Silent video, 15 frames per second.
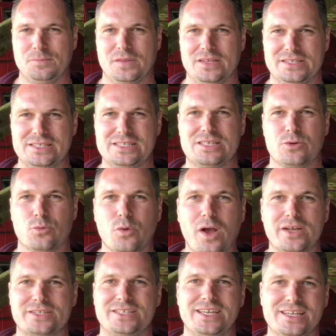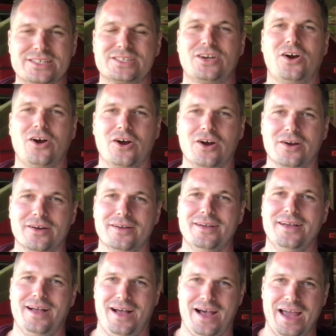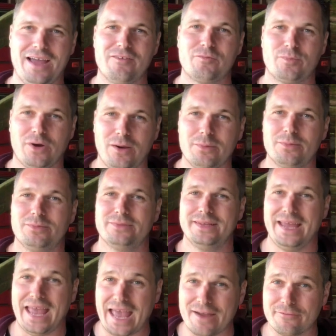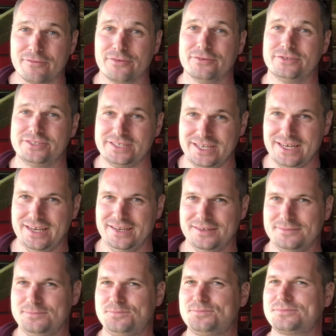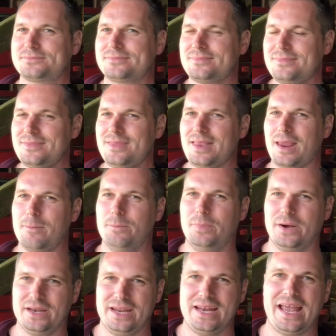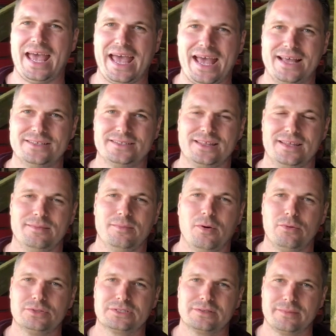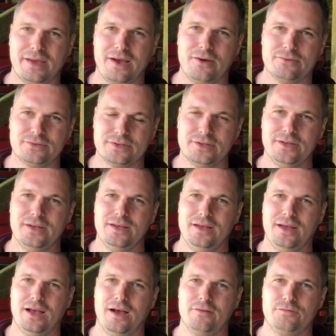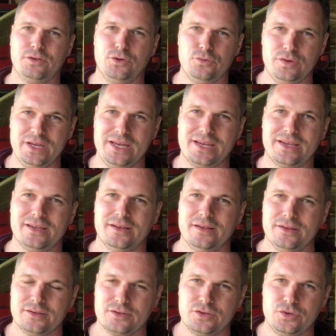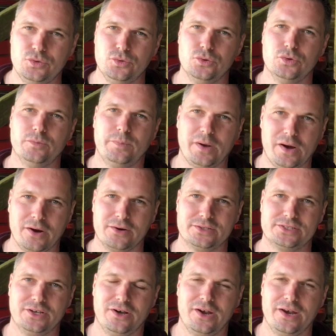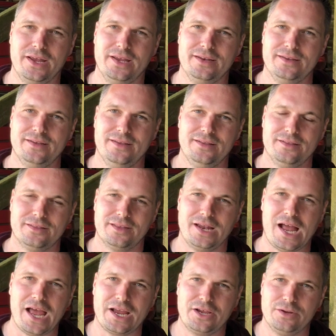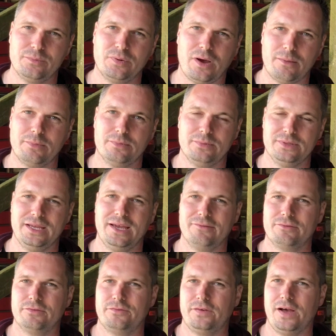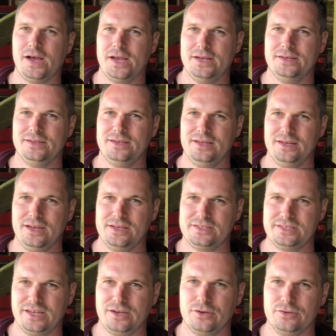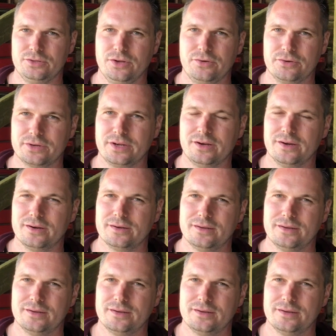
This is the rustiest car I have probably ever seen, but it has the most amount of unique, cool parts on it that I could probably ever find in a single donor car.